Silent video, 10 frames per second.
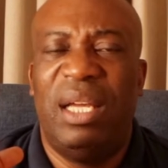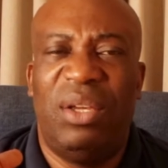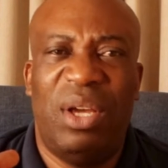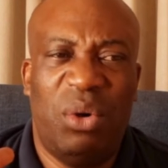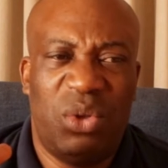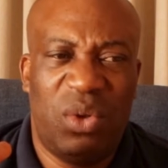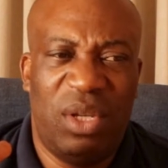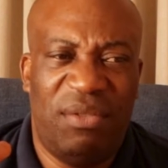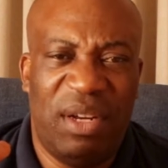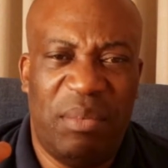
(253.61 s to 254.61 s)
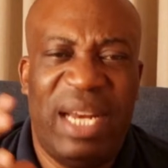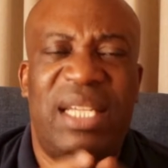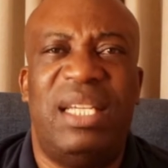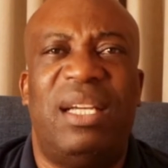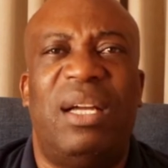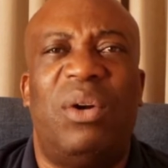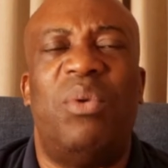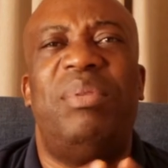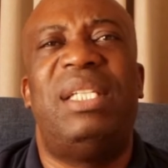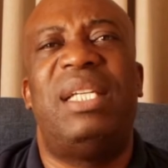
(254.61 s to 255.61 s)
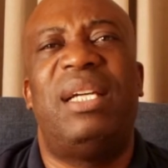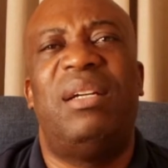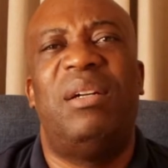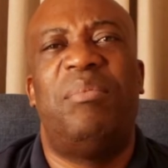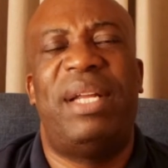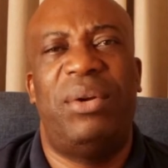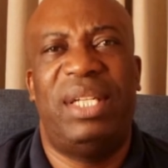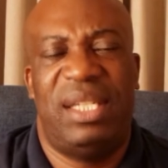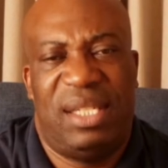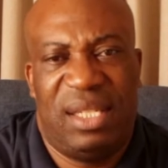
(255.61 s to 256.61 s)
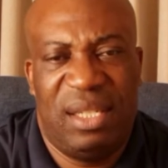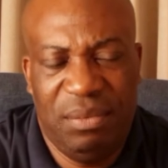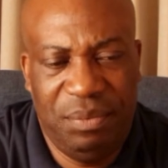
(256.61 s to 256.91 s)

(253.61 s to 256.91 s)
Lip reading: You're also even managing competing priorities.